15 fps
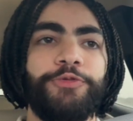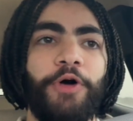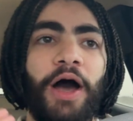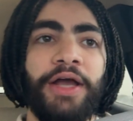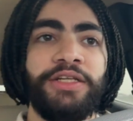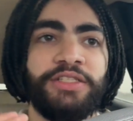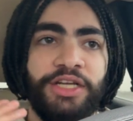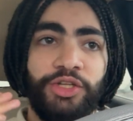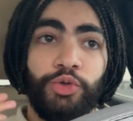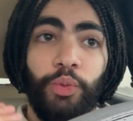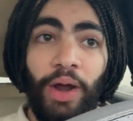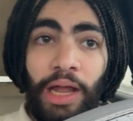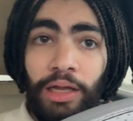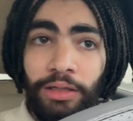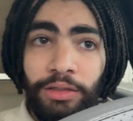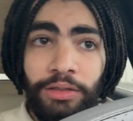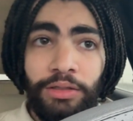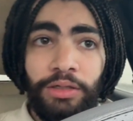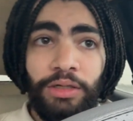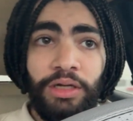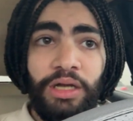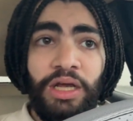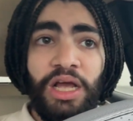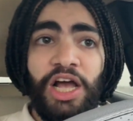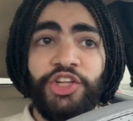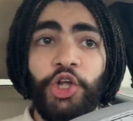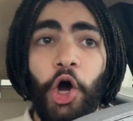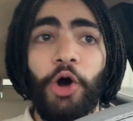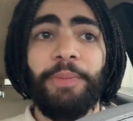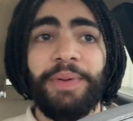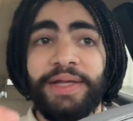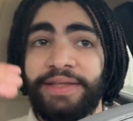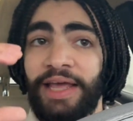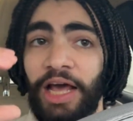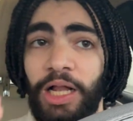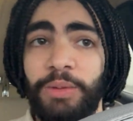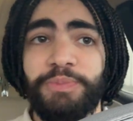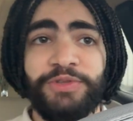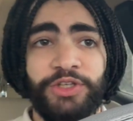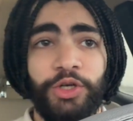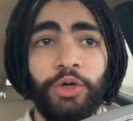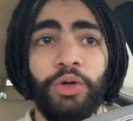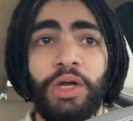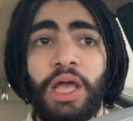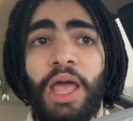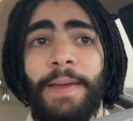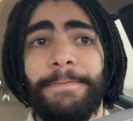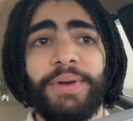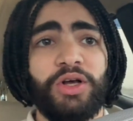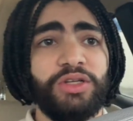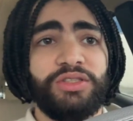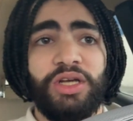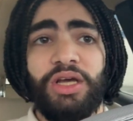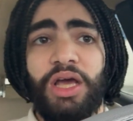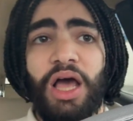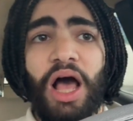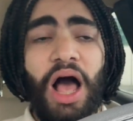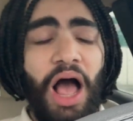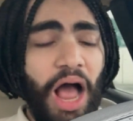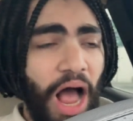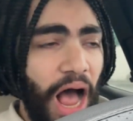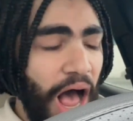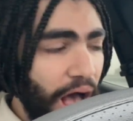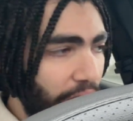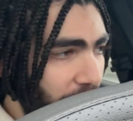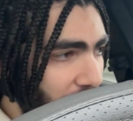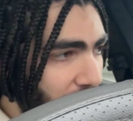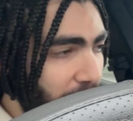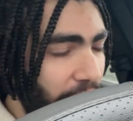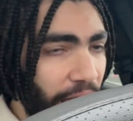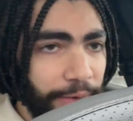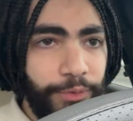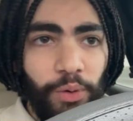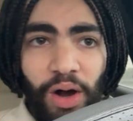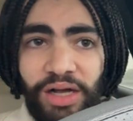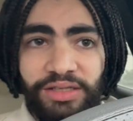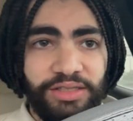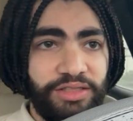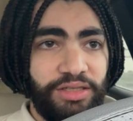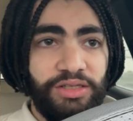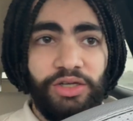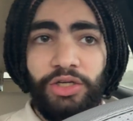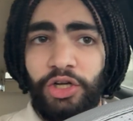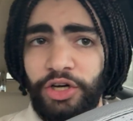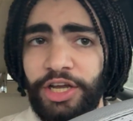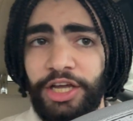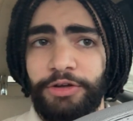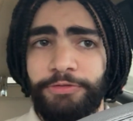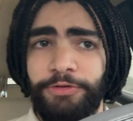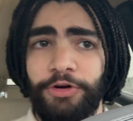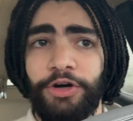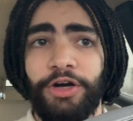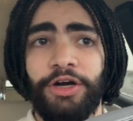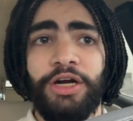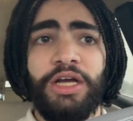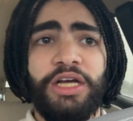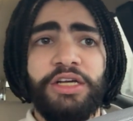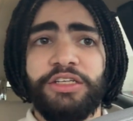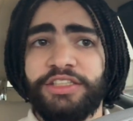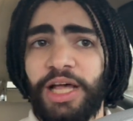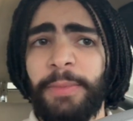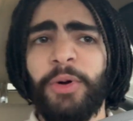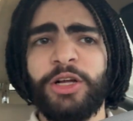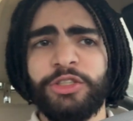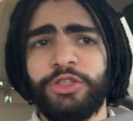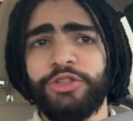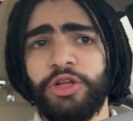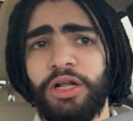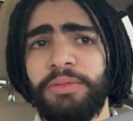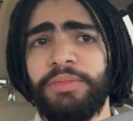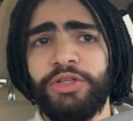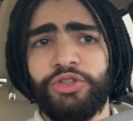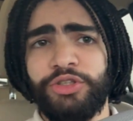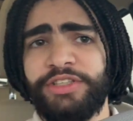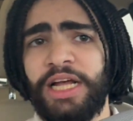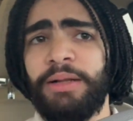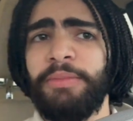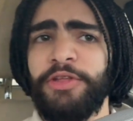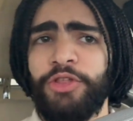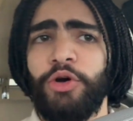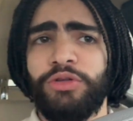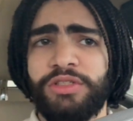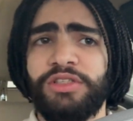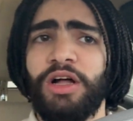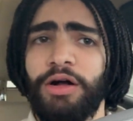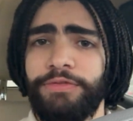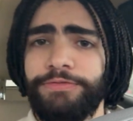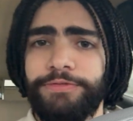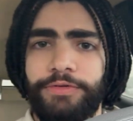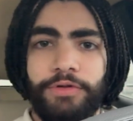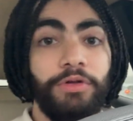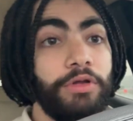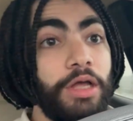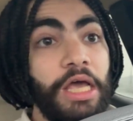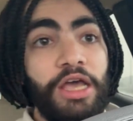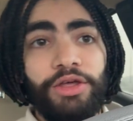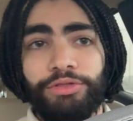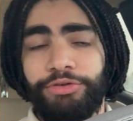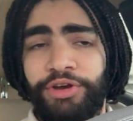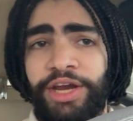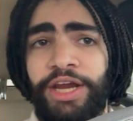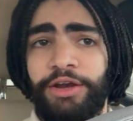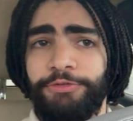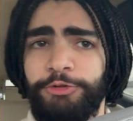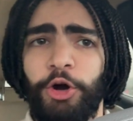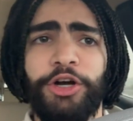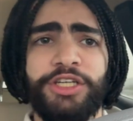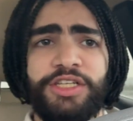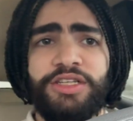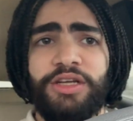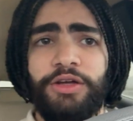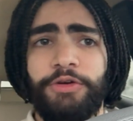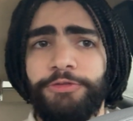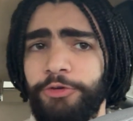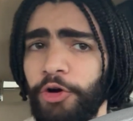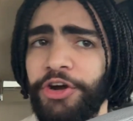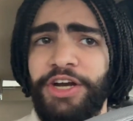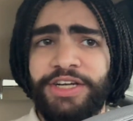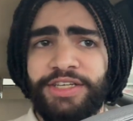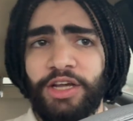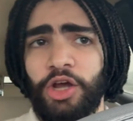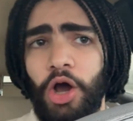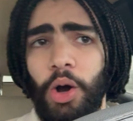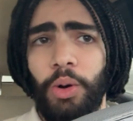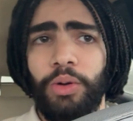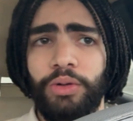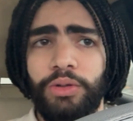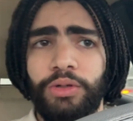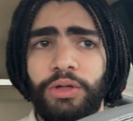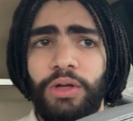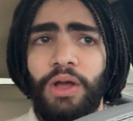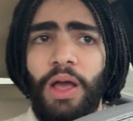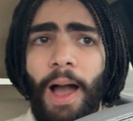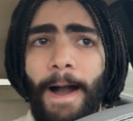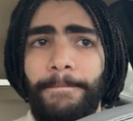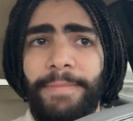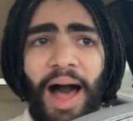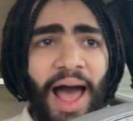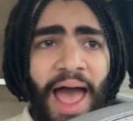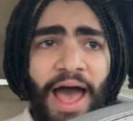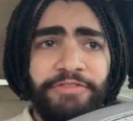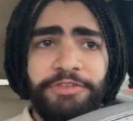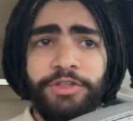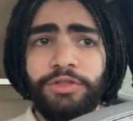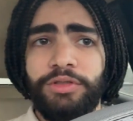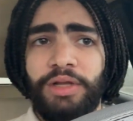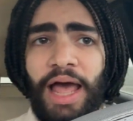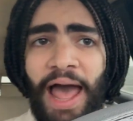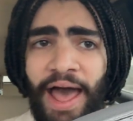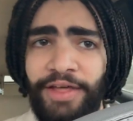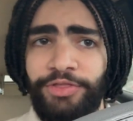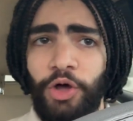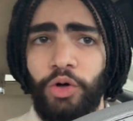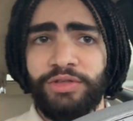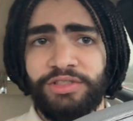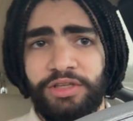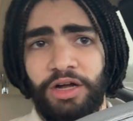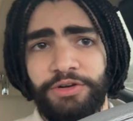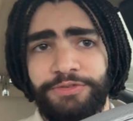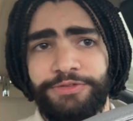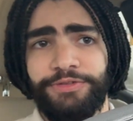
find it well and hope it helps you, because I was looking for someone to tell me those stuff 3 and 4 years ago, but I haven't had those stuff.